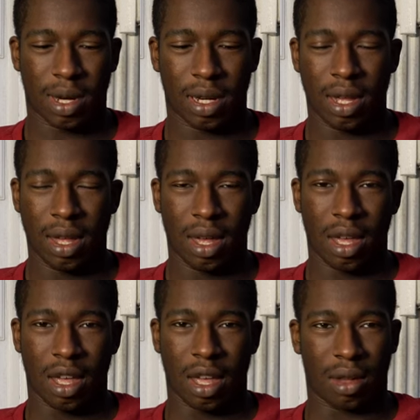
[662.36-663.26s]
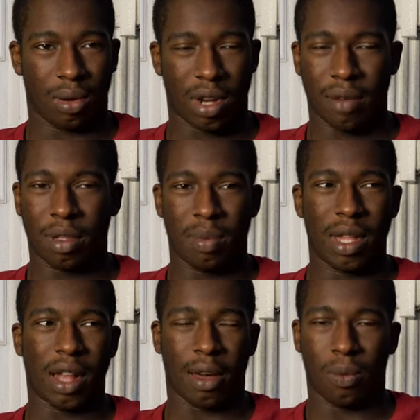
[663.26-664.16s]
but it'll definitely be
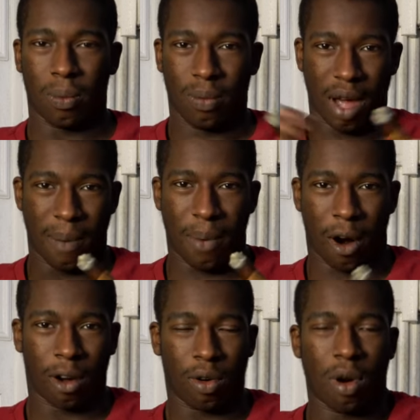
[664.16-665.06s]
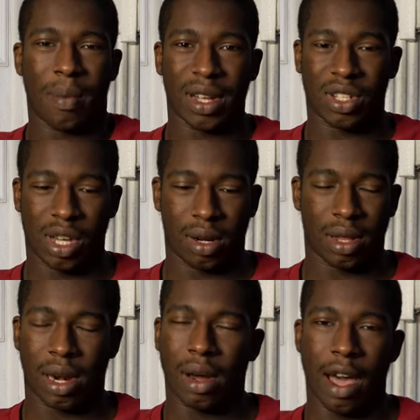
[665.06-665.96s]
like a part on my channel
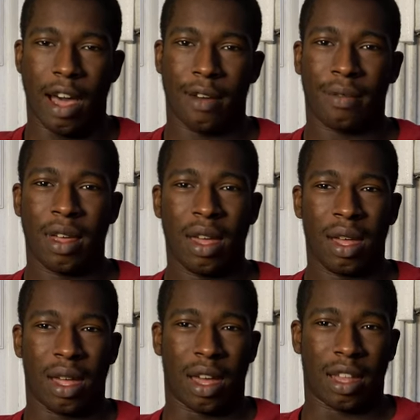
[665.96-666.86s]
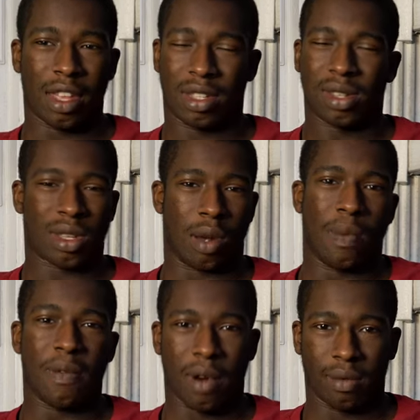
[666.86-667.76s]
that I'll have. Uh, it's just going to
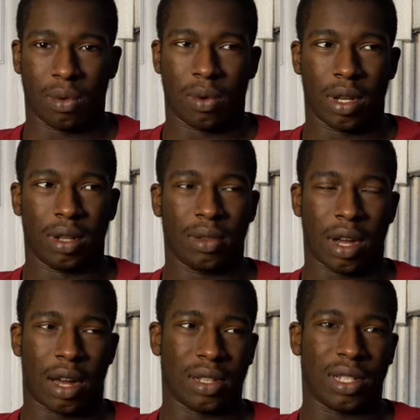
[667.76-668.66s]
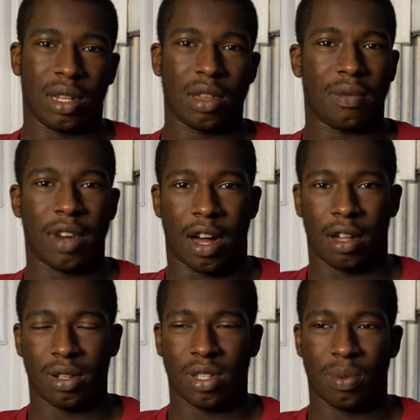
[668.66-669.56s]
be for everyone, honestly, to give
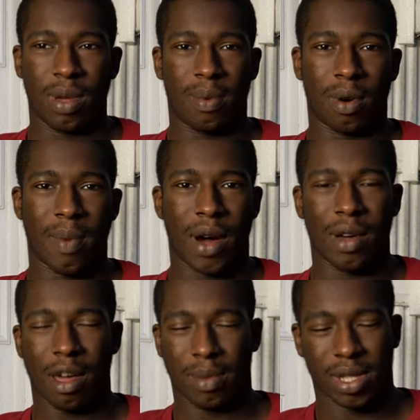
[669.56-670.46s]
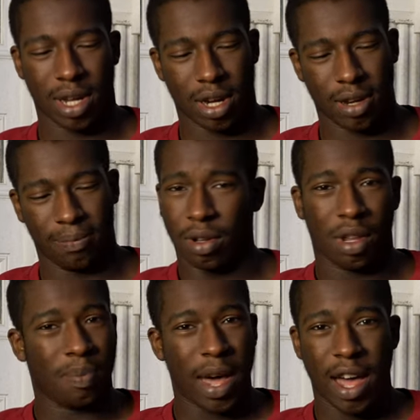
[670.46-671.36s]
knowledge to people about Amazon. Good
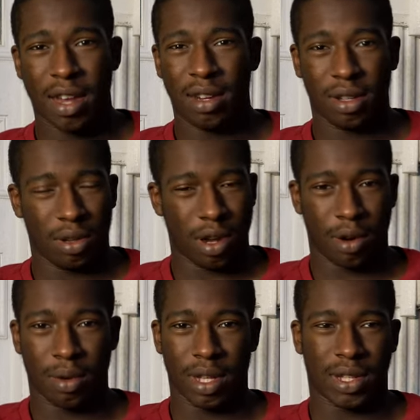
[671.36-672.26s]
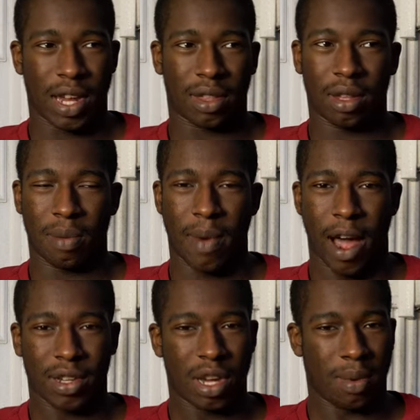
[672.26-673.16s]
and bad, you know, it's nothing to
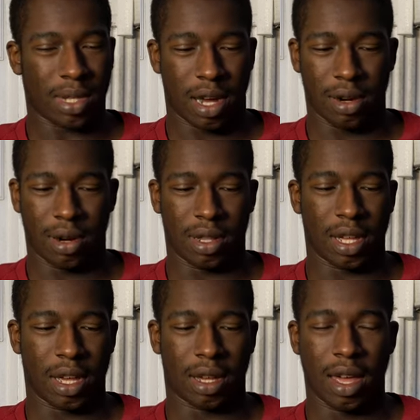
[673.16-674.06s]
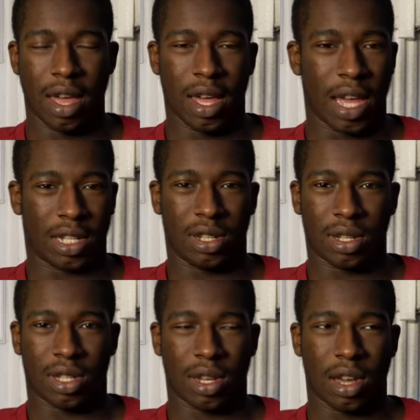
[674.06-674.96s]
bash Amazon or anything. It's
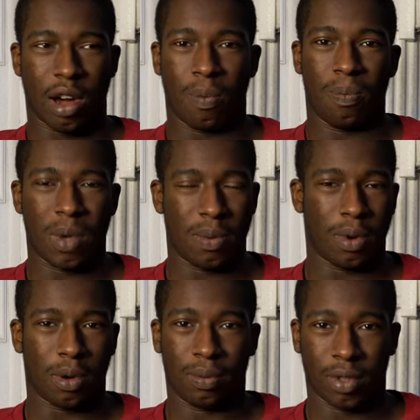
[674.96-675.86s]
just to help people